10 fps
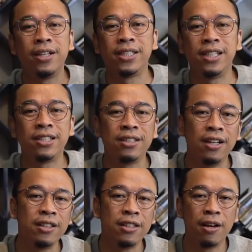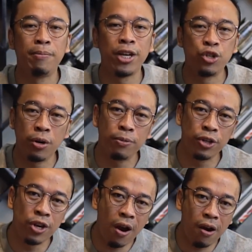assistant, my
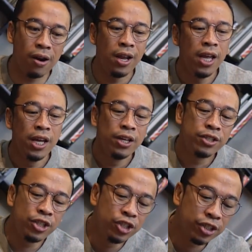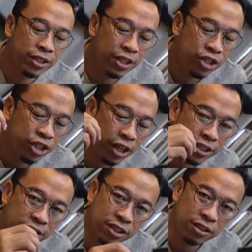trimmer Dar, she just
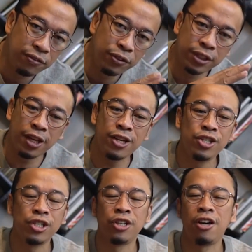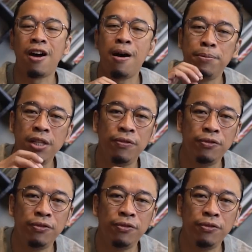ingests the footage, copy the